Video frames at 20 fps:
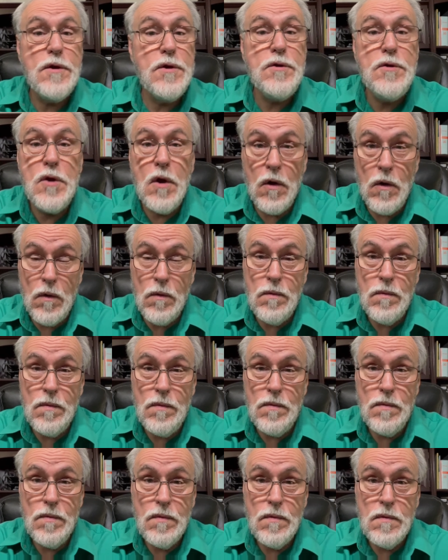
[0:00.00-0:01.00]
No,
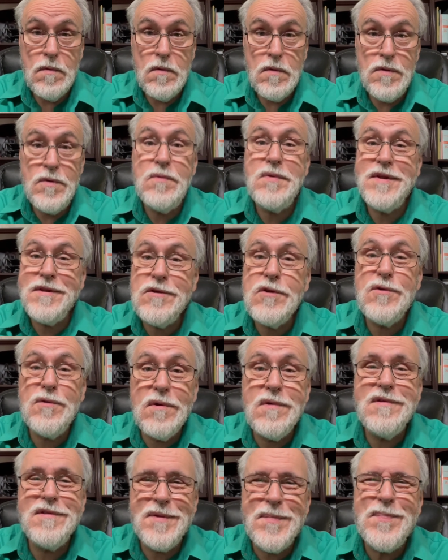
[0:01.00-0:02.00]
you need to
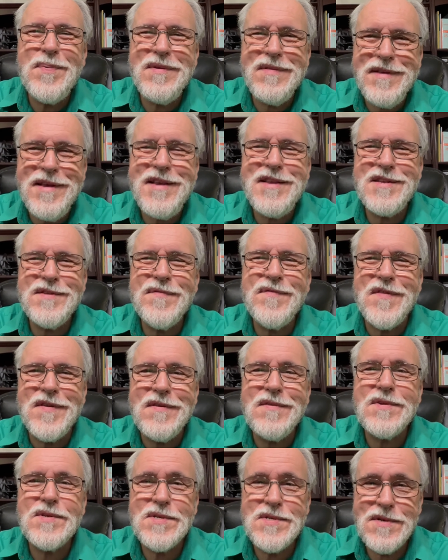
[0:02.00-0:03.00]
go to the police
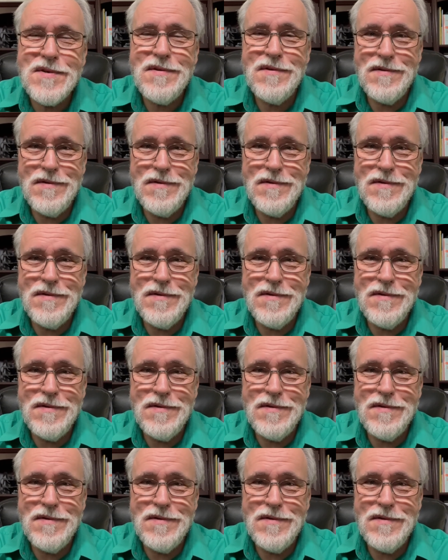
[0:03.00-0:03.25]
first.